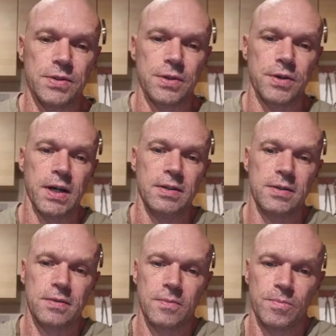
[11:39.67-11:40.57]
are
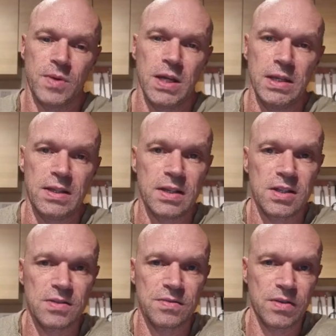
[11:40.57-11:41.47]
great. He
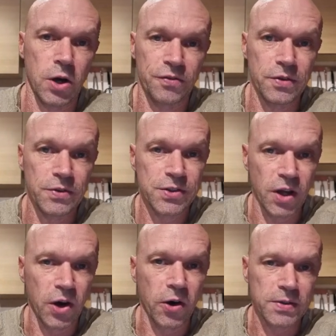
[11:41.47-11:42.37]
often
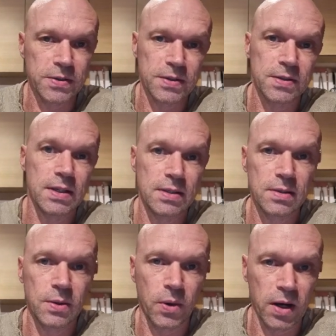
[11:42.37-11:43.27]
starts the
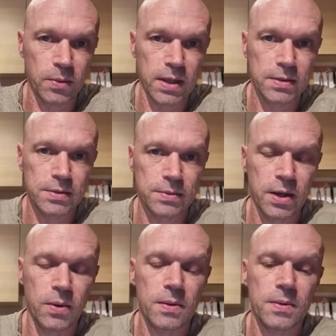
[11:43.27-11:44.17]
season quite well as
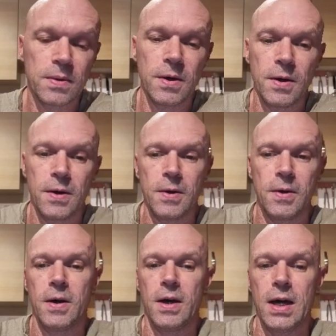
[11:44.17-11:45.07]
well.
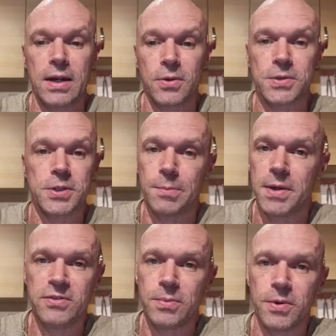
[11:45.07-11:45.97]
And also, I'm a
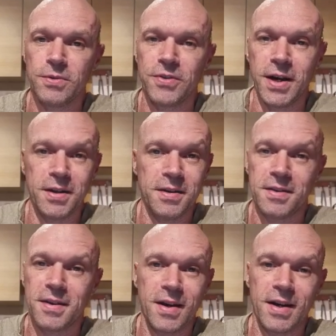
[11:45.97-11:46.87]
Liverpool fan.
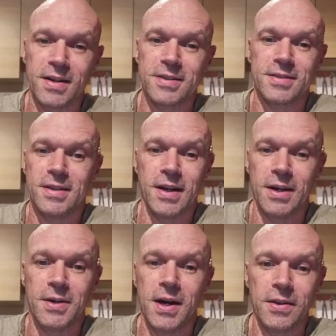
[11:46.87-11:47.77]
I just, there
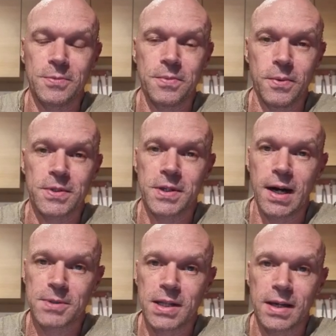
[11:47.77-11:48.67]
was
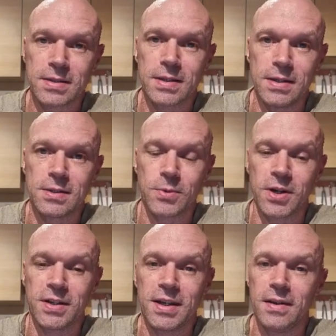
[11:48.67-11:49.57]
times last season when
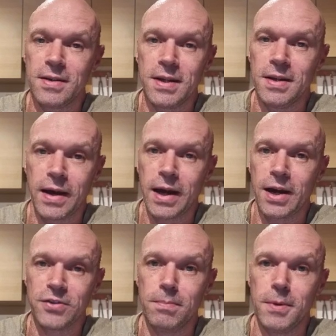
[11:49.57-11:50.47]
I didn't have
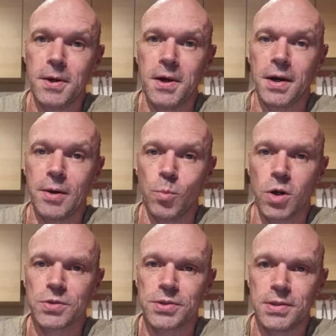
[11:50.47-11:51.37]
him, and
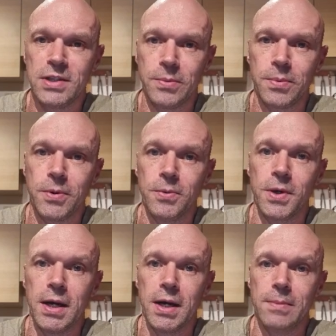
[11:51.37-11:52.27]
watching Liverpool
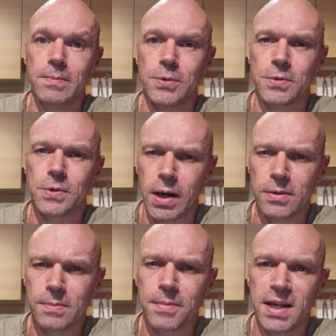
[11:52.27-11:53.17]
games was quite an
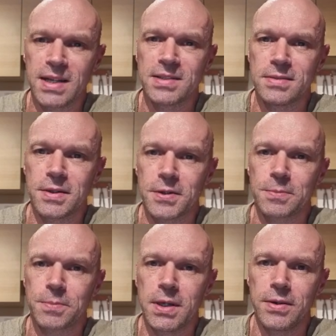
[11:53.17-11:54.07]
unpleasant
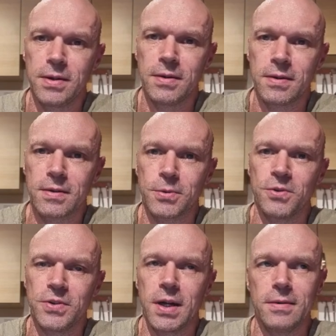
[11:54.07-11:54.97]
experience. Sort
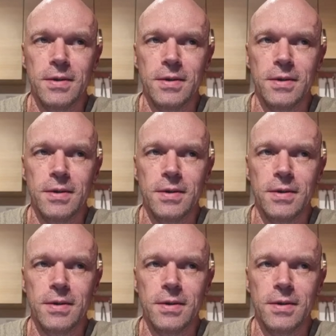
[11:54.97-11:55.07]
of,